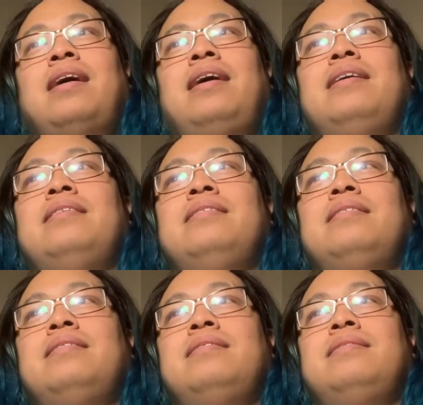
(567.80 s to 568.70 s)
And
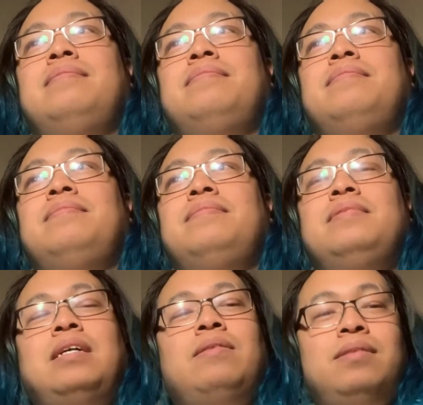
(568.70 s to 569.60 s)

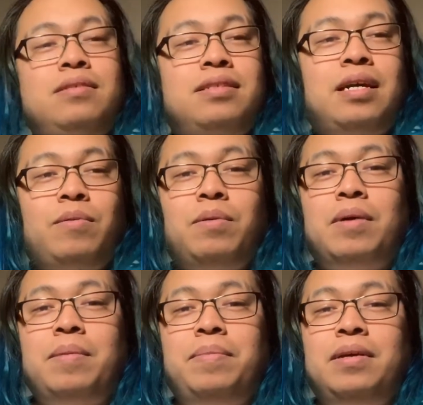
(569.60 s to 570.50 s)
now it looks like we
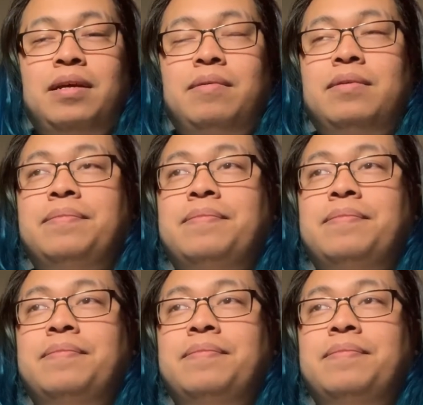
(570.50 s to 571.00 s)
might be...